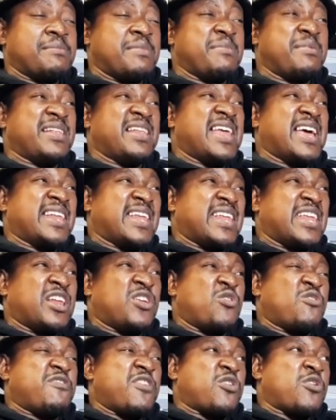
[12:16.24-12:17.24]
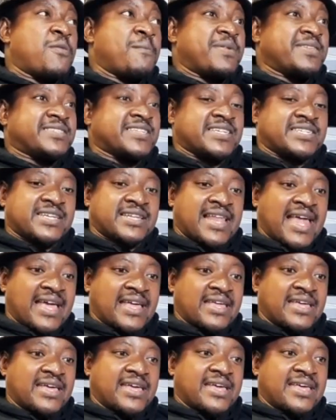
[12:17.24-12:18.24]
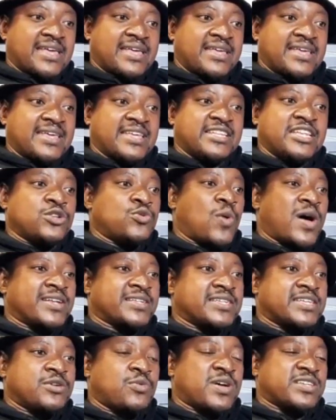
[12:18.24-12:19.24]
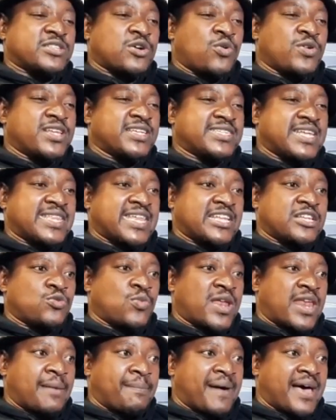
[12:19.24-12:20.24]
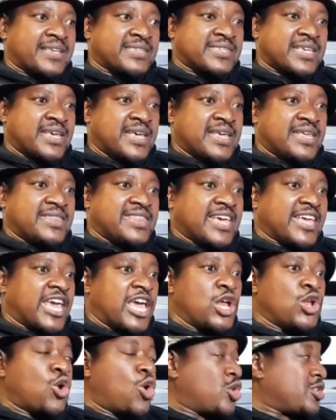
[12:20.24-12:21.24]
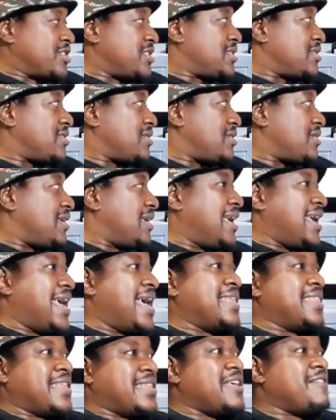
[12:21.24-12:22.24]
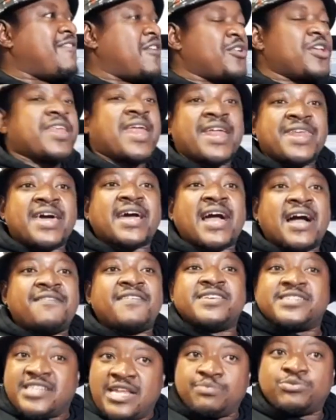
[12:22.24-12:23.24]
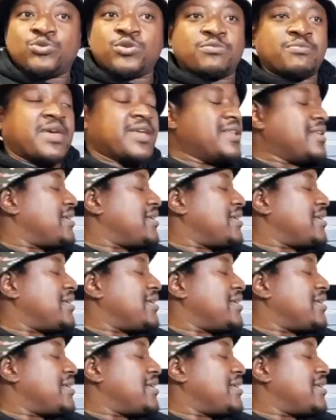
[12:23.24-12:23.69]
and maybe Lionel overcompensation, like he was the only state that didn't want to pass the gay laws. And then they found out undercover he sleeps with